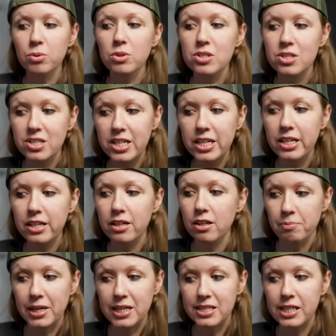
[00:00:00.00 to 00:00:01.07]
she will see
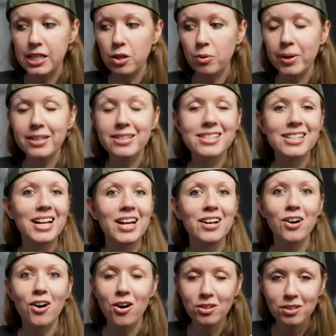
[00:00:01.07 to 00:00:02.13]
my sequence
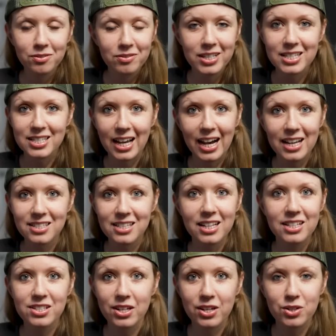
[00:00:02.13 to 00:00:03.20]
and all of these
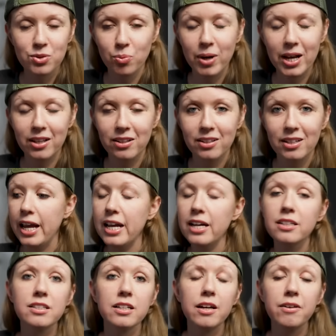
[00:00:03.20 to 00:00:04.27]
assets as well.
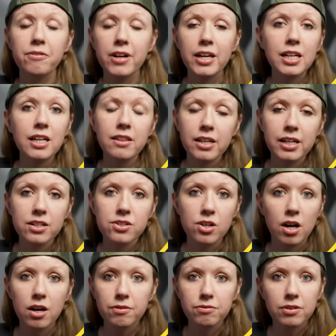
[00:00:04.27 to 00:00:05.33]
And if anything is
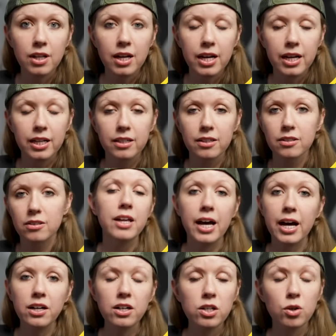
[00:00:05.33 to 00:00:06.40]
offline,
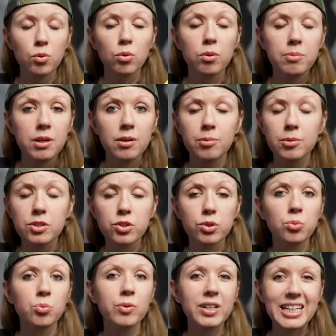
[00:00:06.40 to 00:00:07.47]
the editor will be able to
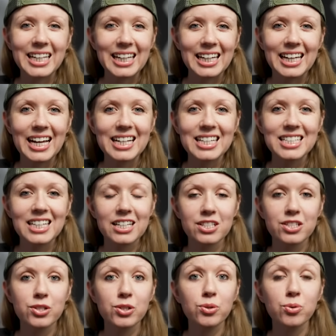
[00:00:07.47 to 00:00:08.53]
reconnect
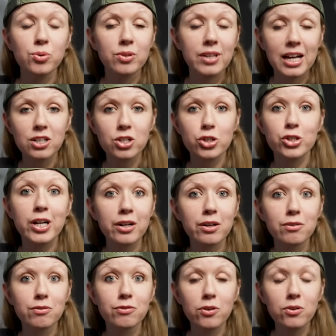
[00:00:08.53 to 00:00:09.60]
it to that
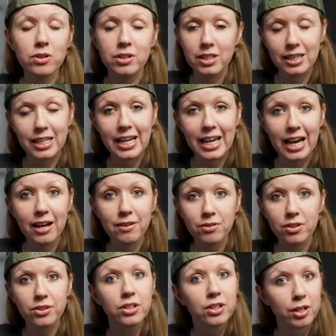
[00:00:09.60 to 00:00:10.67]
shared folder that they have
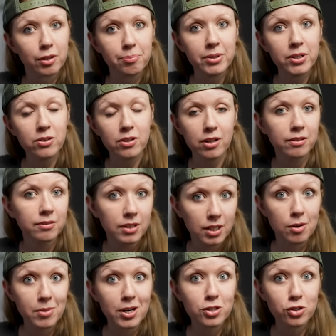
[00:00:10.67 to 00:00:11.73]
on their computer
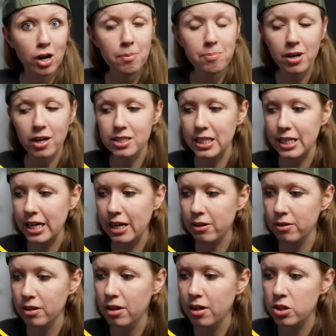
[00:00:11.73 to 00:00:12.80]
from our Dropbox
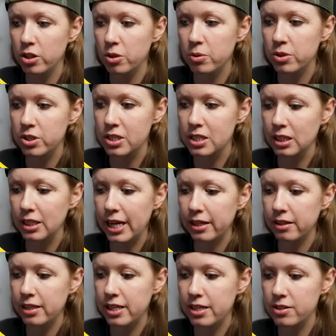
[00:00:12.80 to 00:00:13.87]
account. So you would just
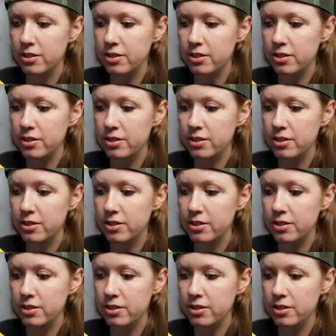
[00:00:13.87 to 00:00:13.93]
select